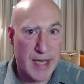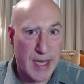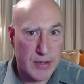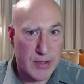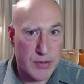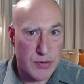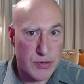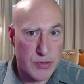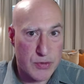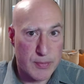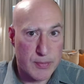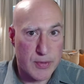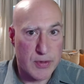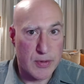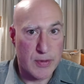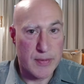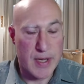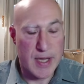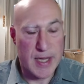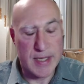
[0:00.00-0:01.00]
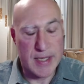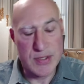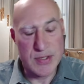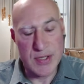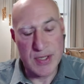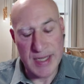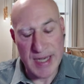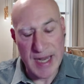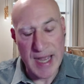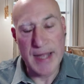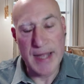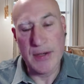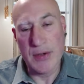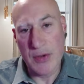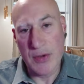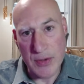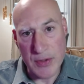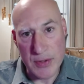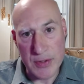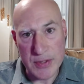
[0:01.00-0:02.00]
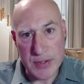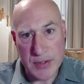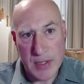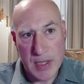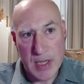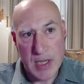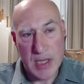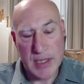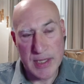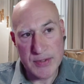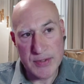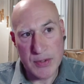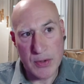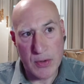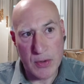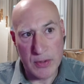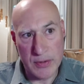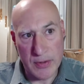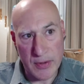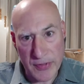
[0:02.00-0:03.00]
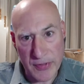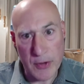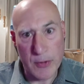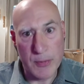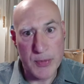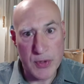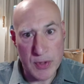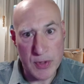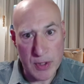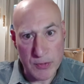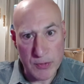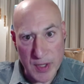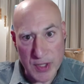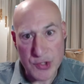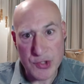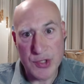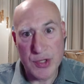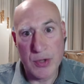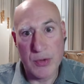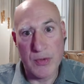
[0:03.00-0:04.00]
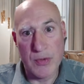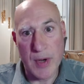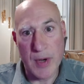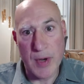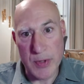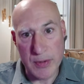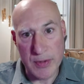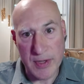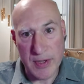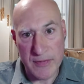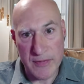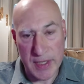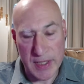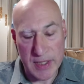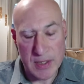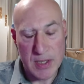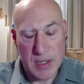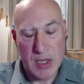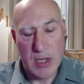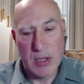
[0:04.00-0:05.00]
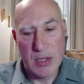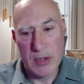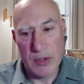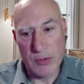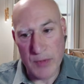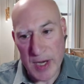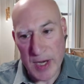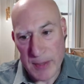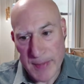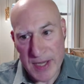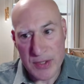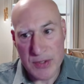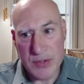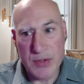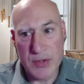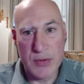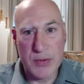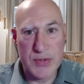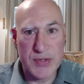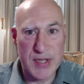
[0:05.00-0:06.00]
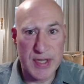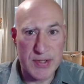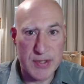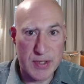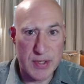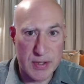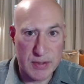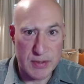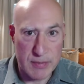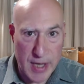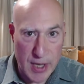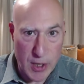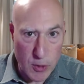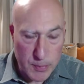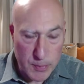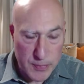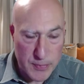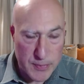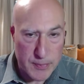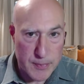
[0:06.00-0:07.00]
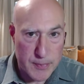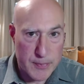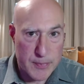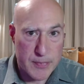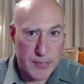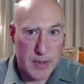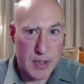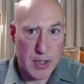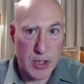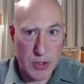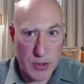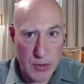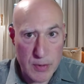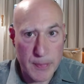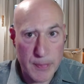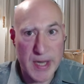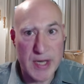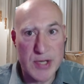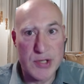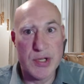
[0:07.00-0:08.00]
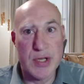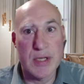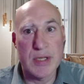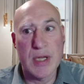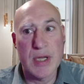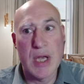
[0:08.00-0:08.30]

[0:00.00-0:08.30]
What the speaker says: the tumor and to not hurt, and that's called the therapeutic ratio, where you're giving the right amount of dose that's going to help cure a patient,